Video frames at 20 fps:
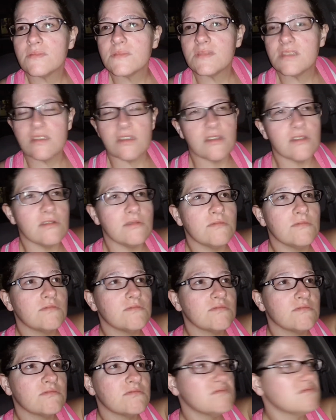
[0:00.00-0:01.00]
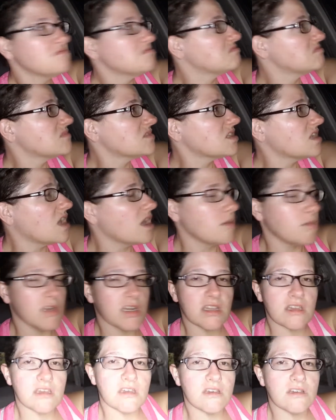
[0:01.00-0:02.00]
So, I'm
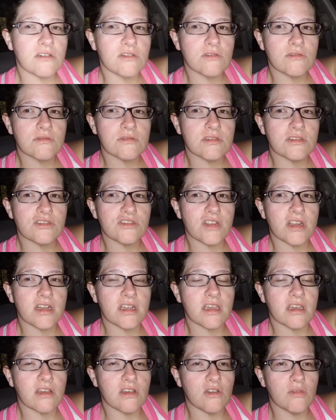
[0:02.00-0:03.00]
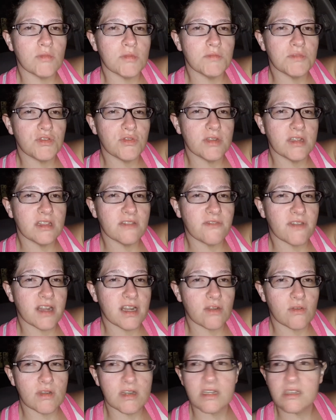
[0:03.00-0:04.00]
gonna go and try to get home between the
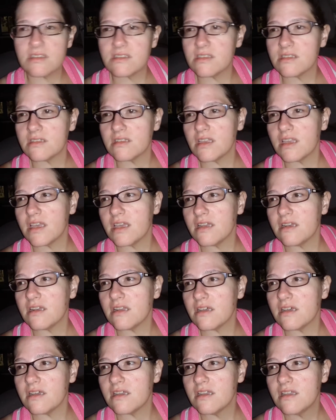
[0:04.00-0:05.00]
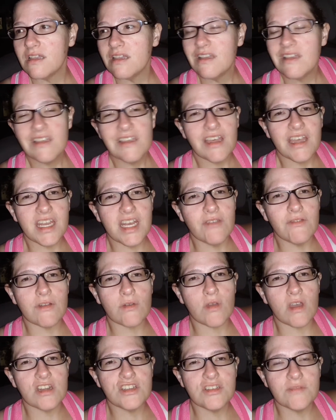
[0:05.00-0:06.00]
fireworks. And uh, I didn't even
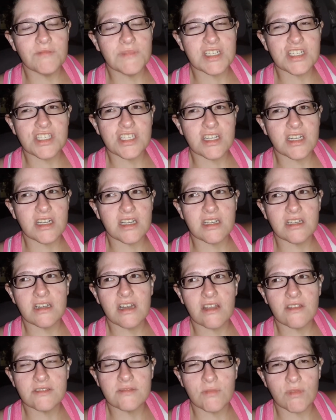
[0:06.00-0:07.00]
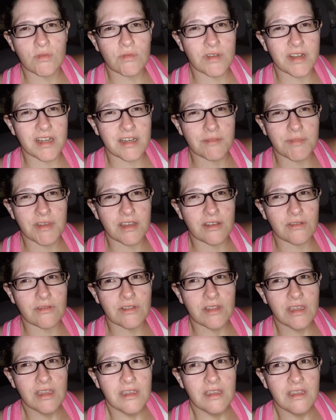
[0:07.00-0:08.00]
watch them this year. I was more worried about.
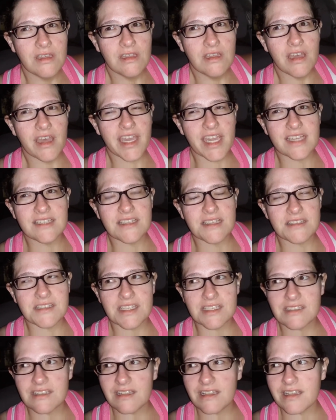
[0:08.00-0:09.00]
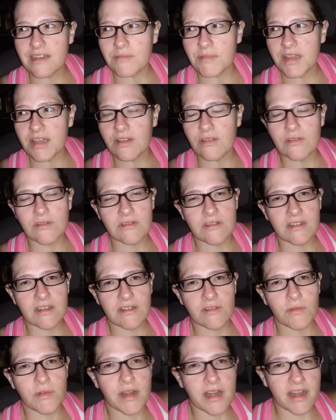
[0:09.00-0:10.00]
I guess that says a lot about
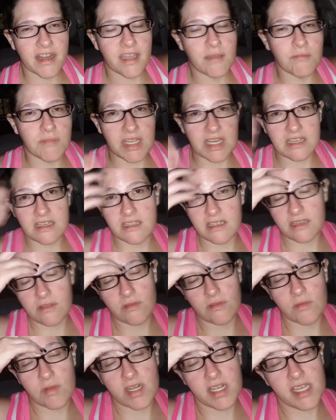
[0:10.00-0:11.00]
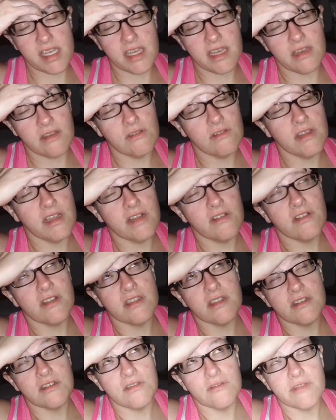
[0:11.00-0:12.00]
where I am mentally with working out. I'd
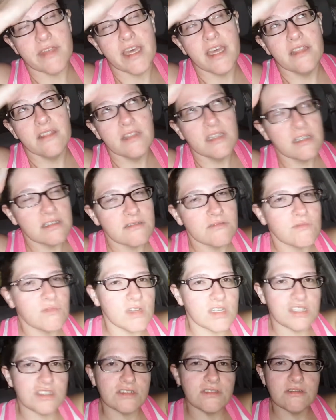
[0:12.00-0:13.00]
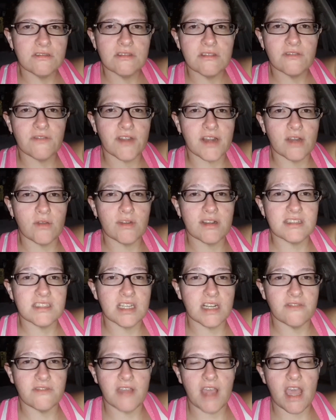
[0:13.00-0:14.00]
rather do that than watch the fireworks.
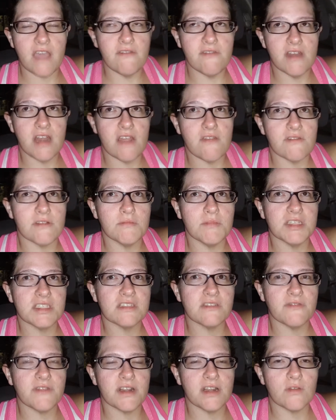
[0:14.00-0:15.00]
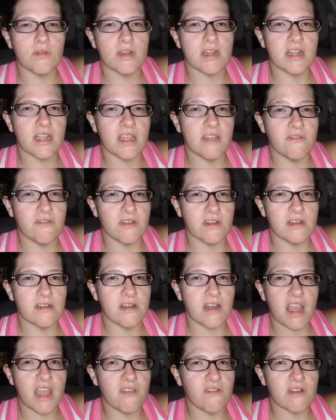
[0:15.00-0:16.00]
That have, I've never missed a firework ever,
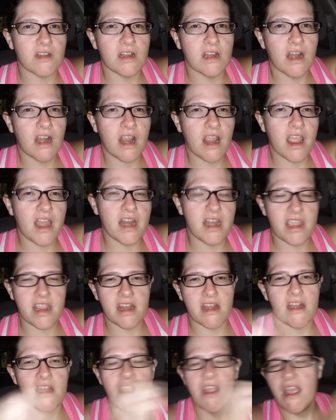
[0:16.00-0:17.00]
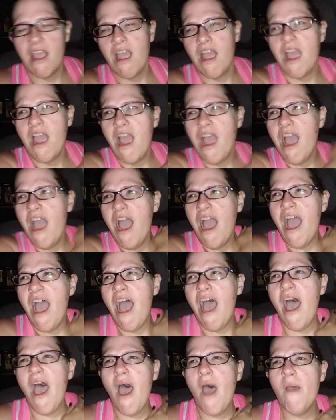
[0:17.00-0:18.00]
ever, any year.
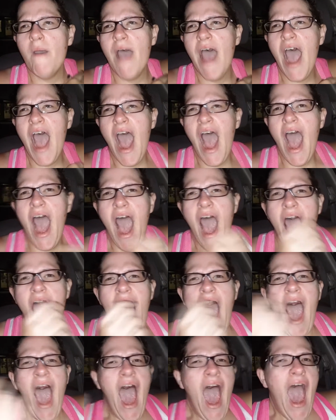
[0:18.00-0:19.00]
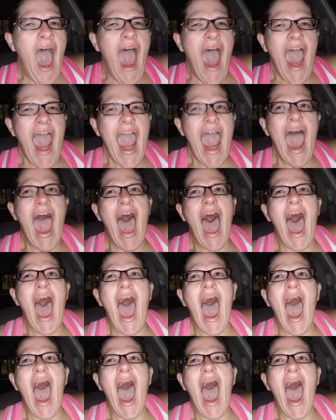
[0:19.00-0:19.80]
Oh, yeah.